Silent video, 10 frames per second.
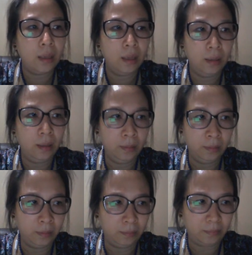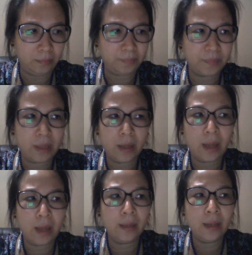and
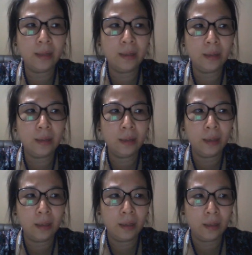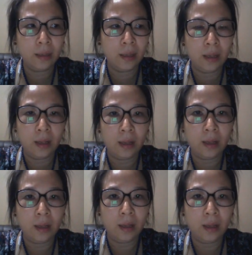then
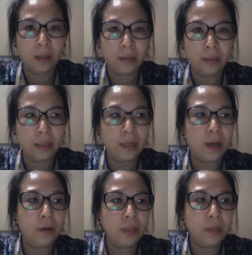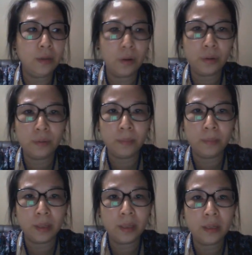the accounting
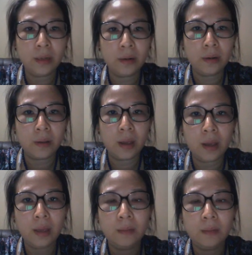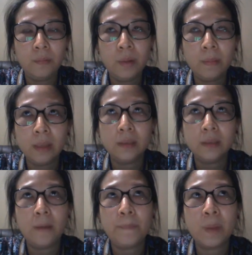document, okay, it will make,
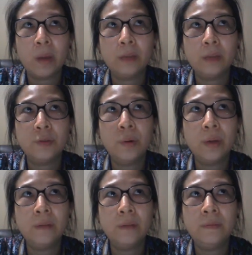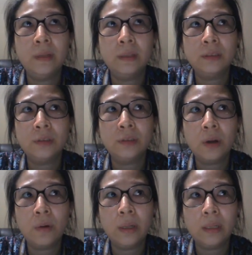okay, so if the stock
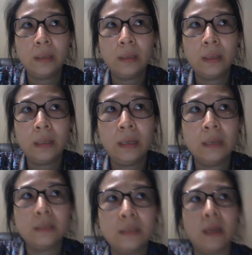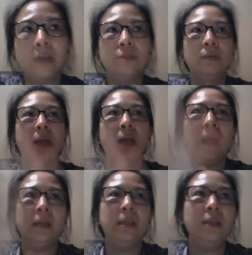quantity is actually
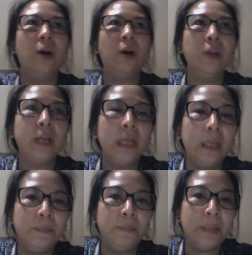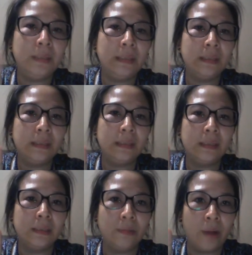added only in the pieces,
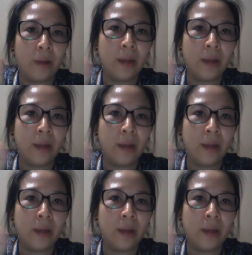right,